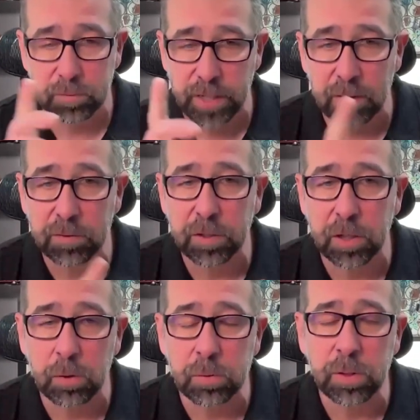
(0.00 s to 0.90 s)
down to the
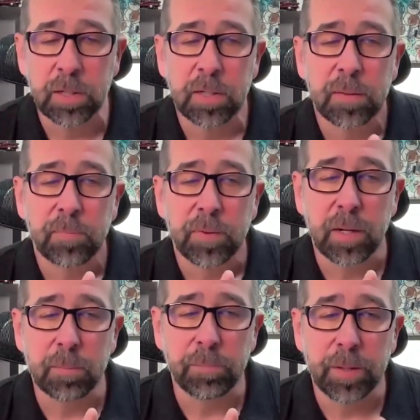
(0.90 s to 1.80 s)
code.
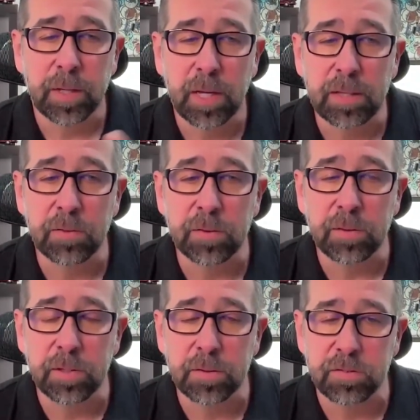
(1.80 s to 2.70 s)
And
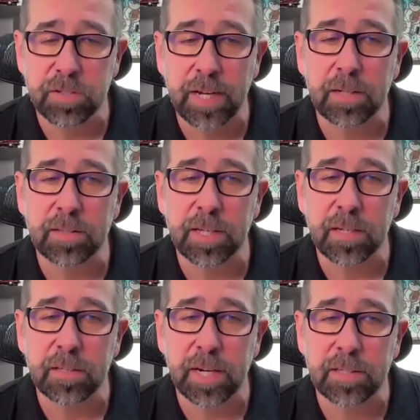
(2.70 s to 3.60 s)
then the second
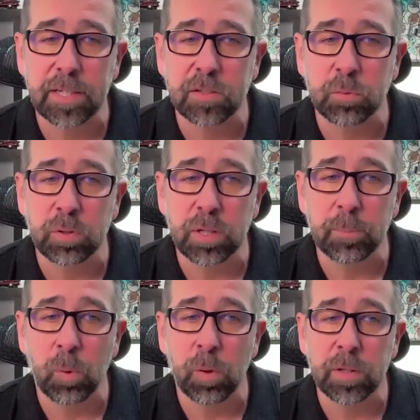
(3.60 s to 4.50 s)
thing that I think is really
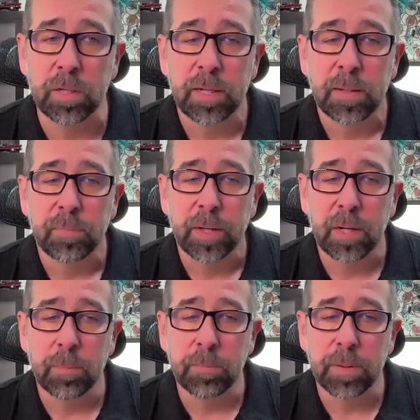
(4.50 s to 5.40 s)
important
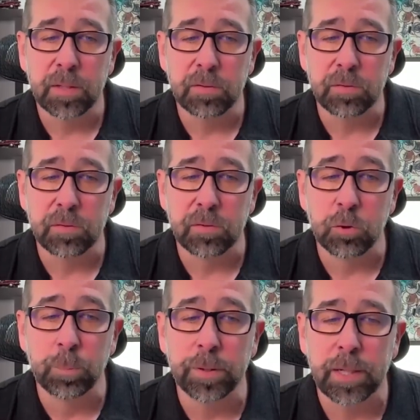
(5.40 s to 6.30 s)
is
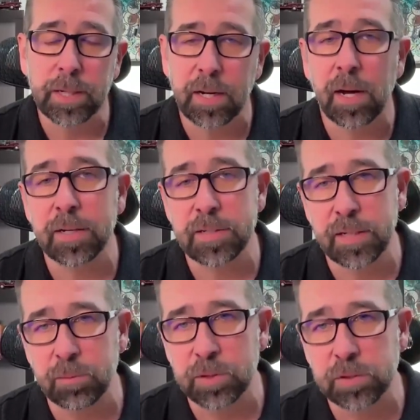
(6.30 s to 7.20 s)
duplicate
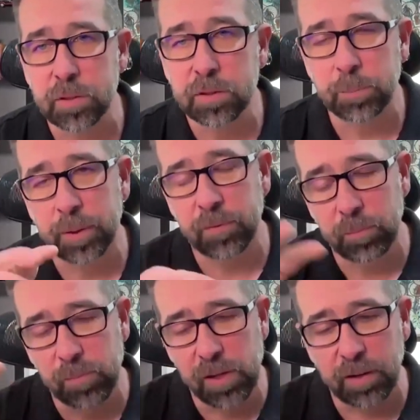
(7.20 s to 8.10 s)
content, which is a little bit
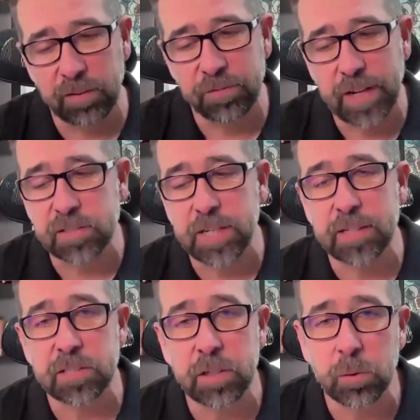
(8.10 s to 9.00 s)
of an advanced
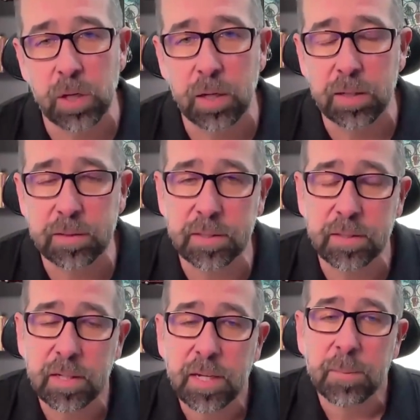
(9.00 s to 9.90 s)
SEO
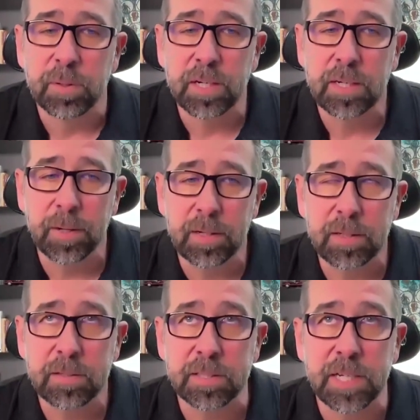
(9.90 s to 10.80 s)
content. But
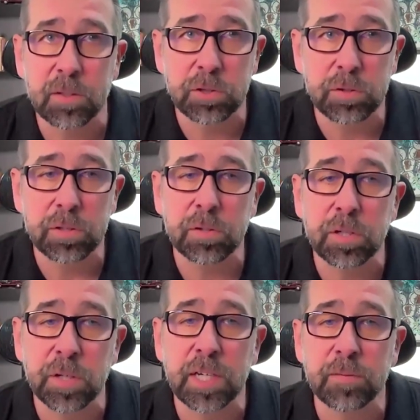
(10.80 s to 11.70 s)
anybody that tells you that they're
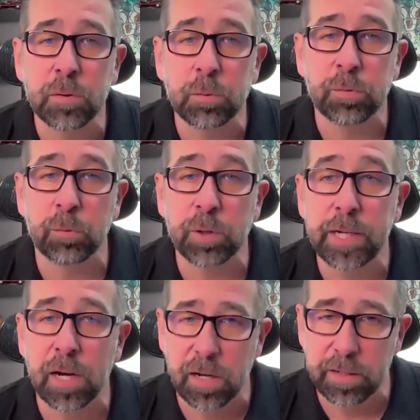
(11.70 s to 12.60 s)
going to give you
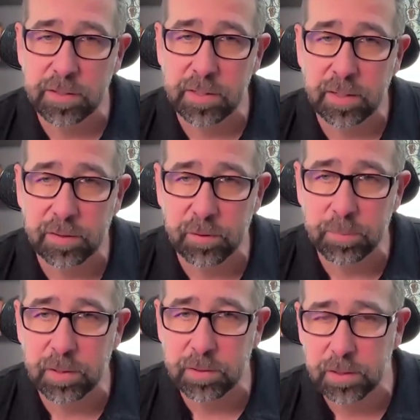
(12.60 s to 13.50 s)
free content every
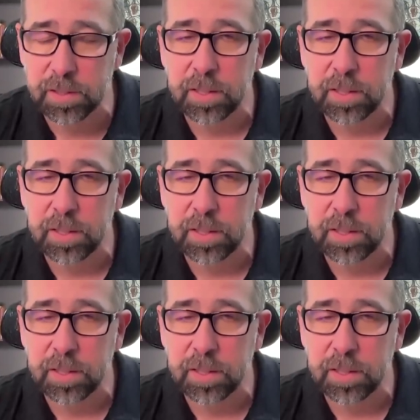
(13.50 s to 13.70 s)
month